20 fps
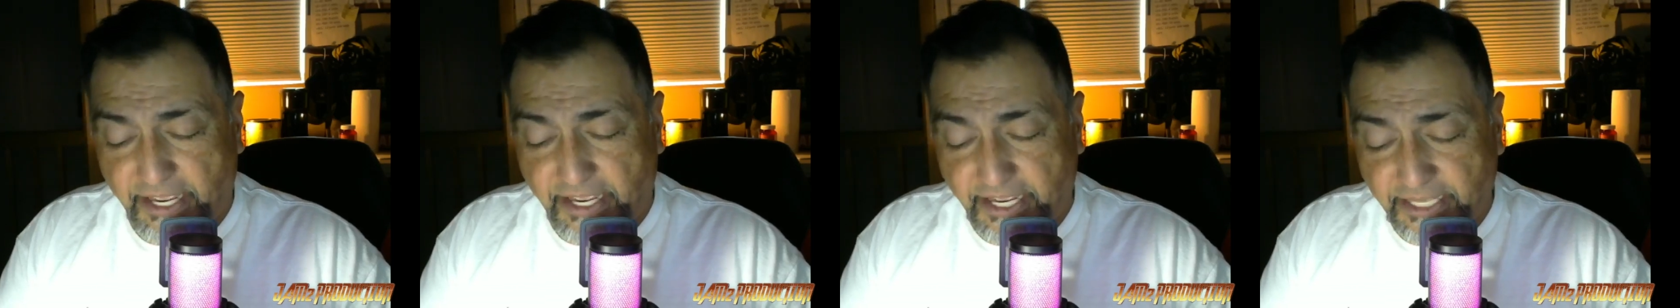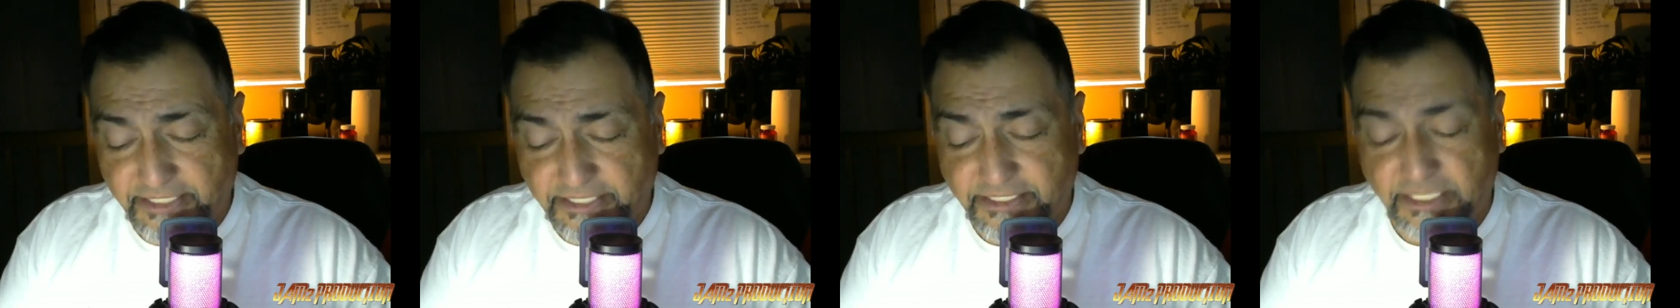
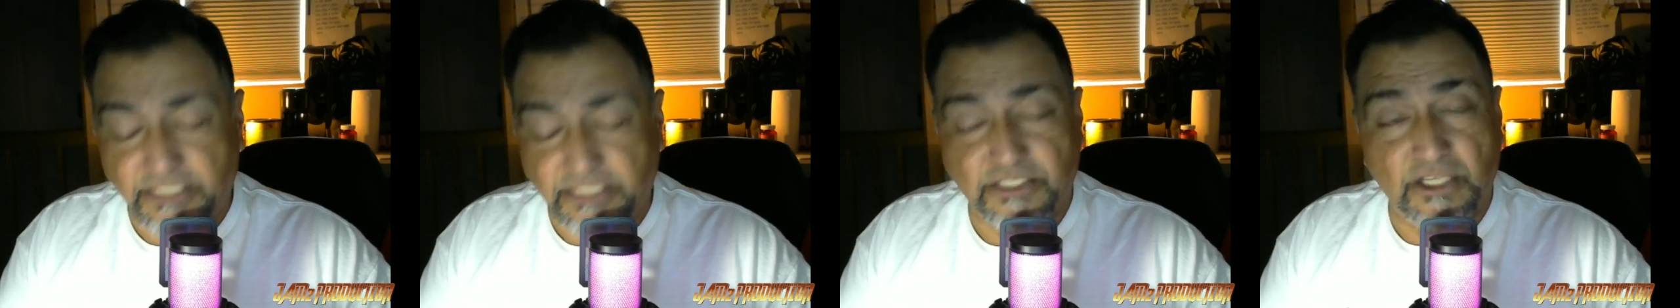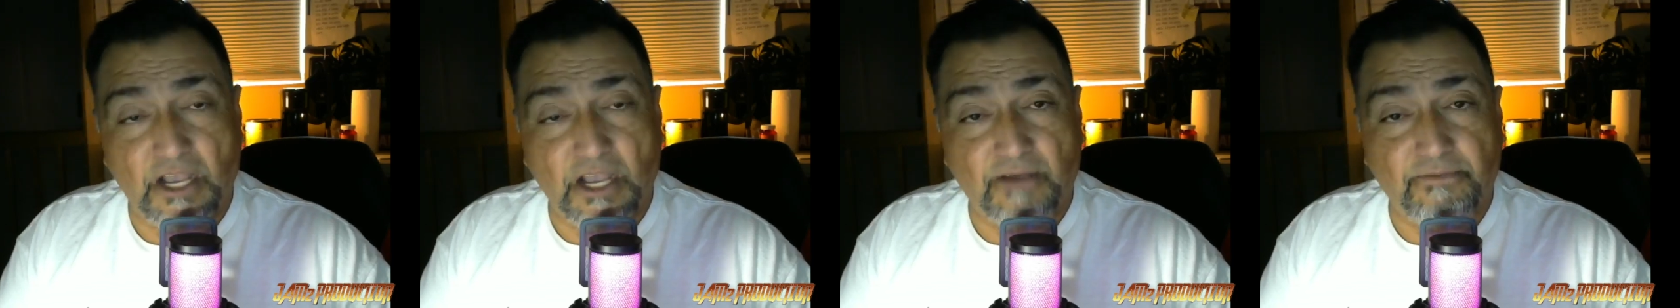
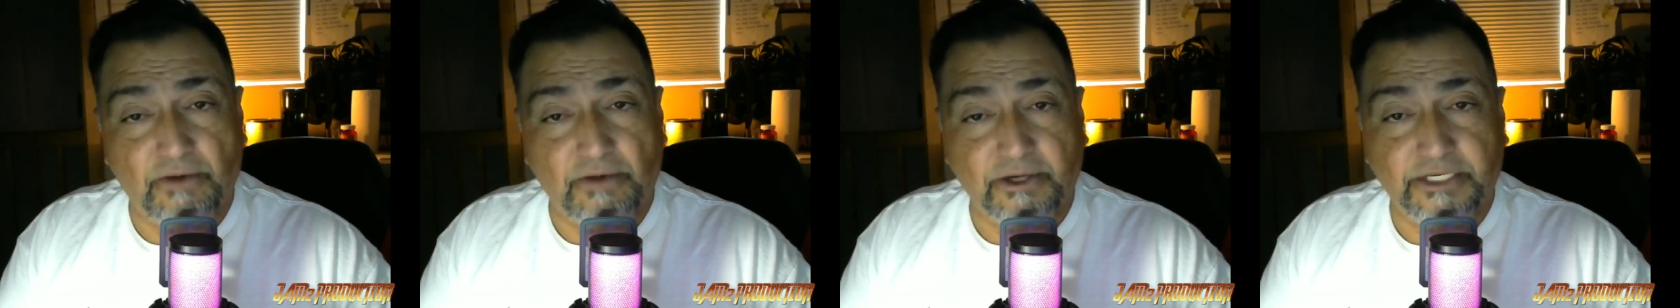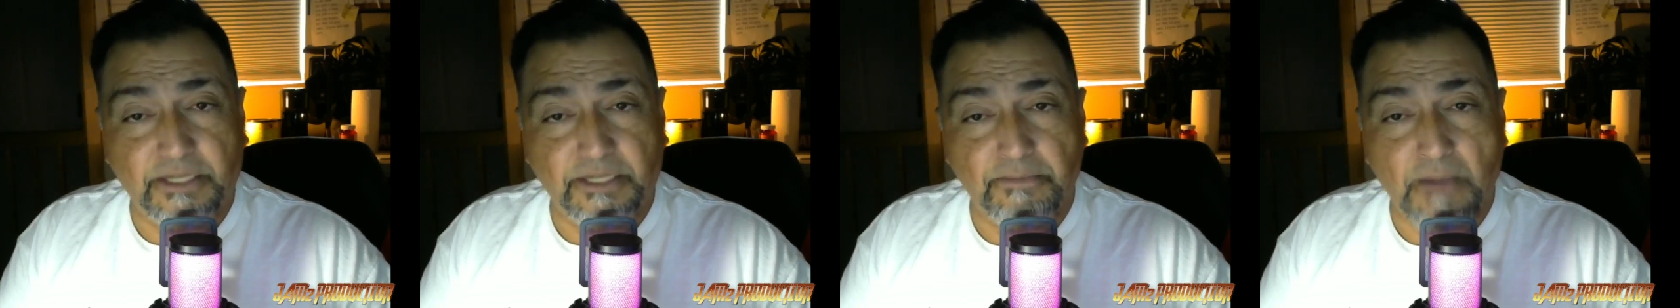essence of our
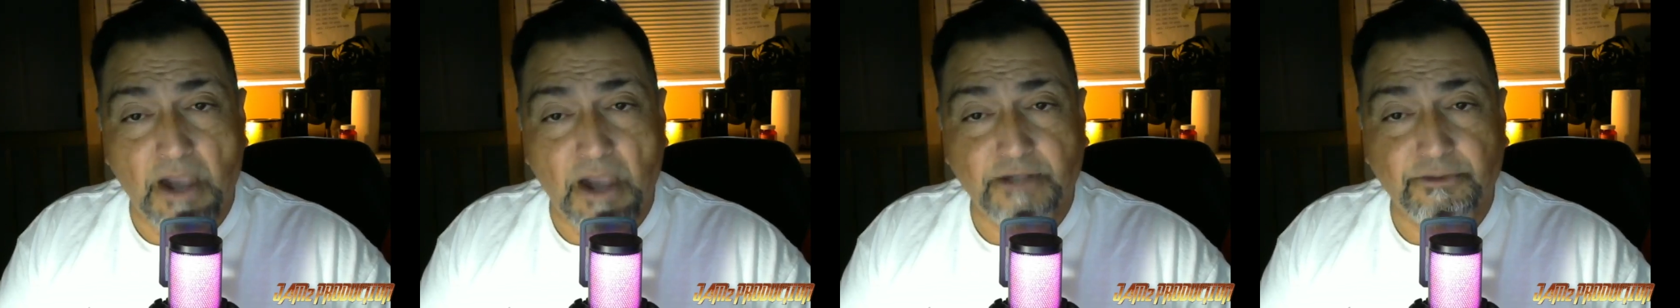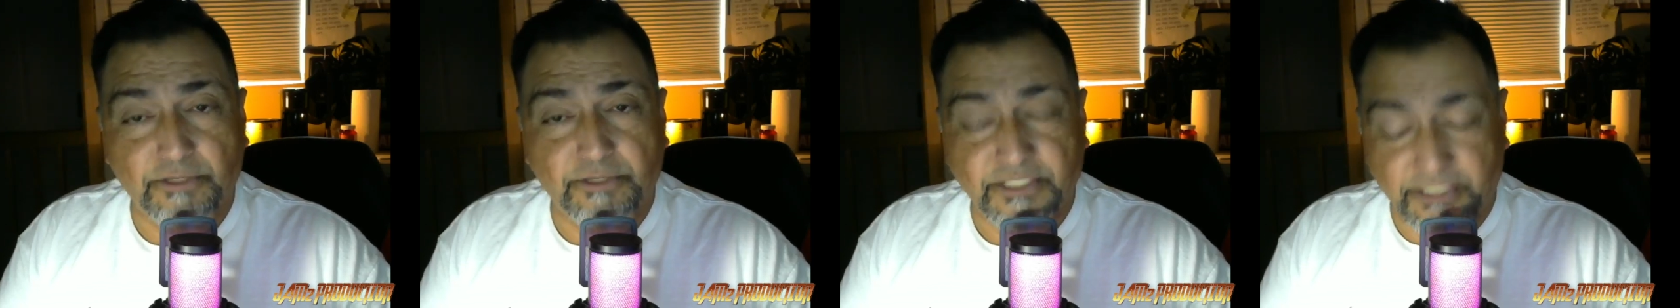
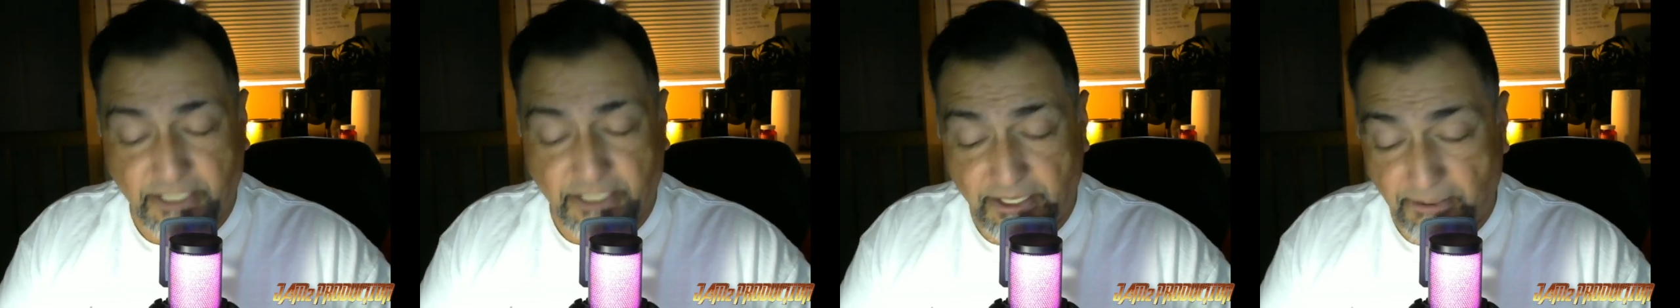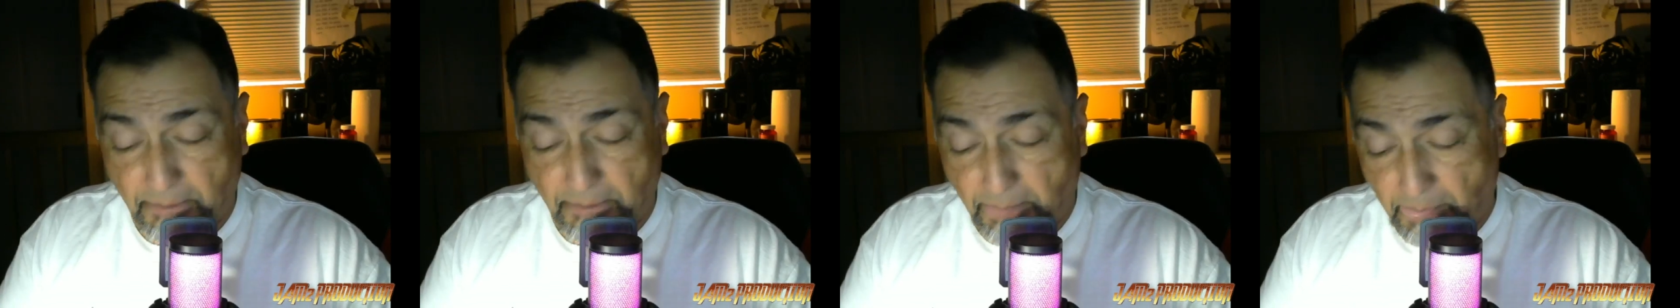democracy.
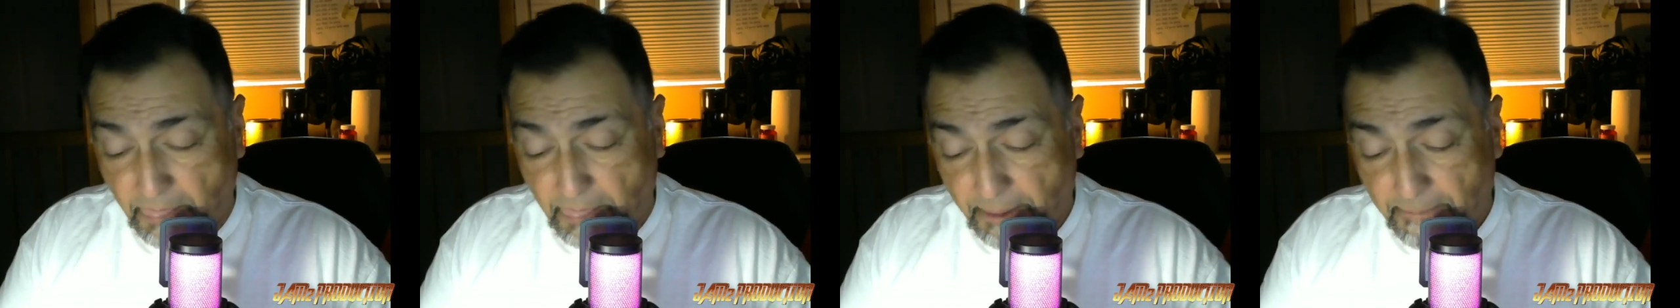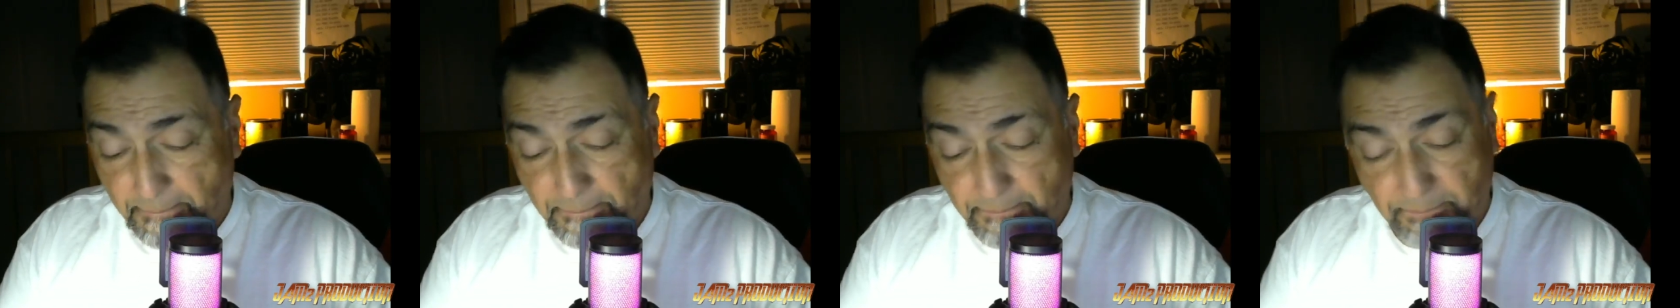
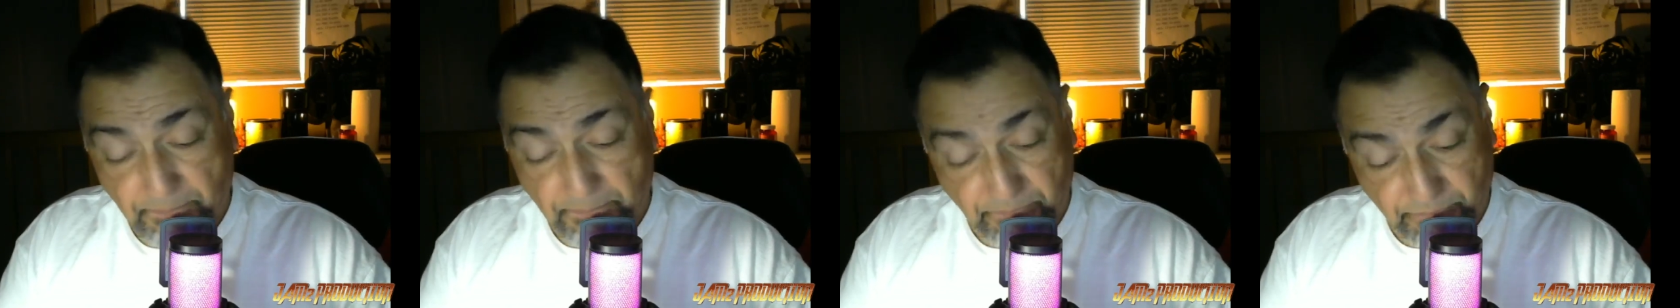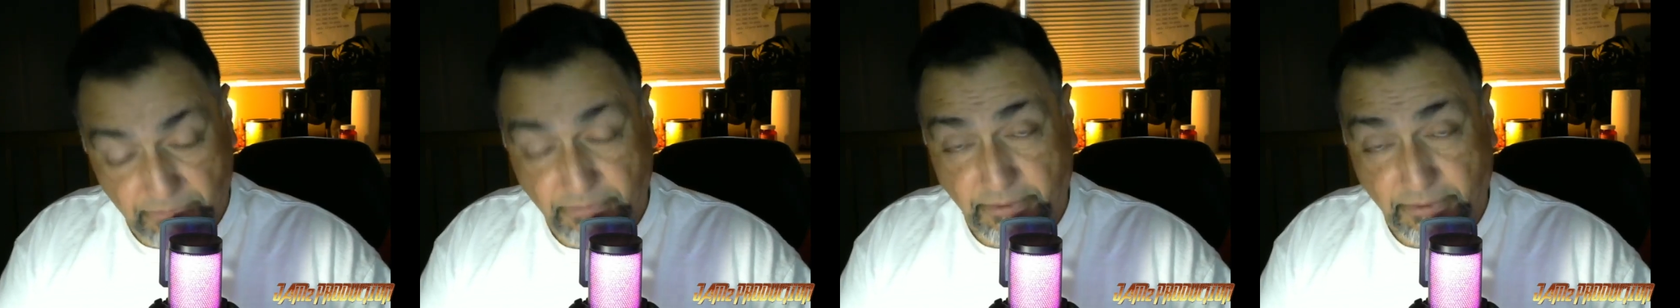
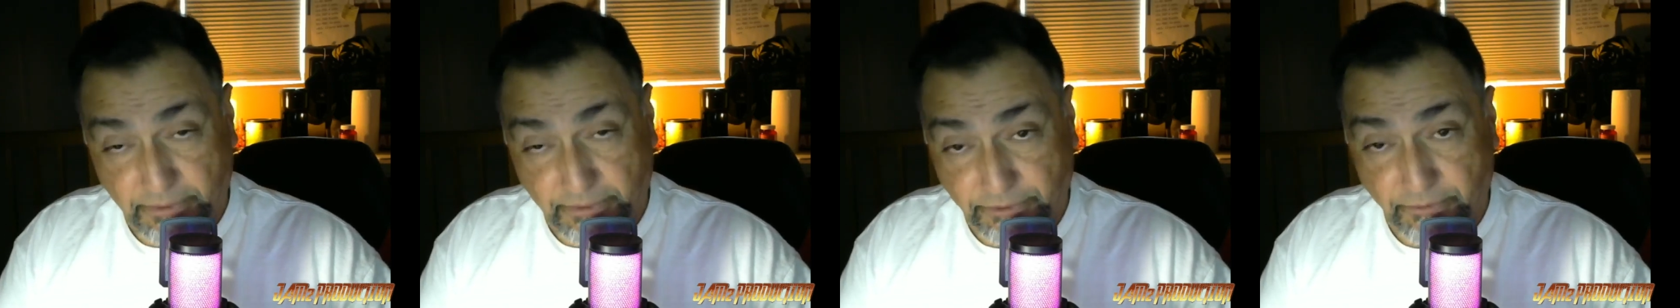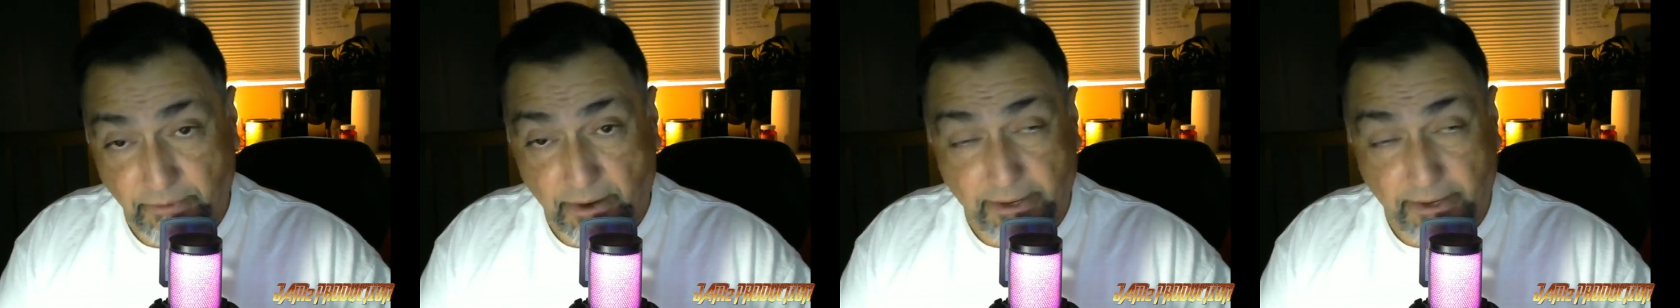
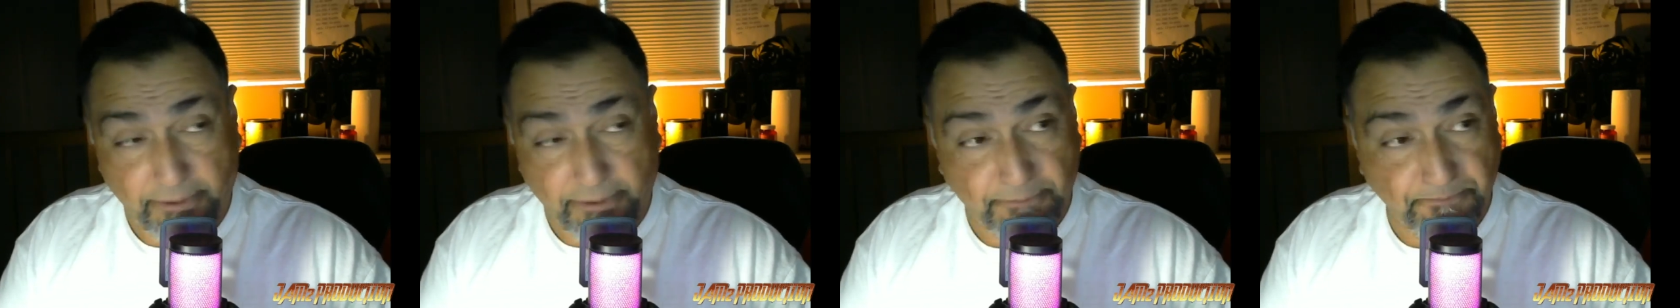That's right.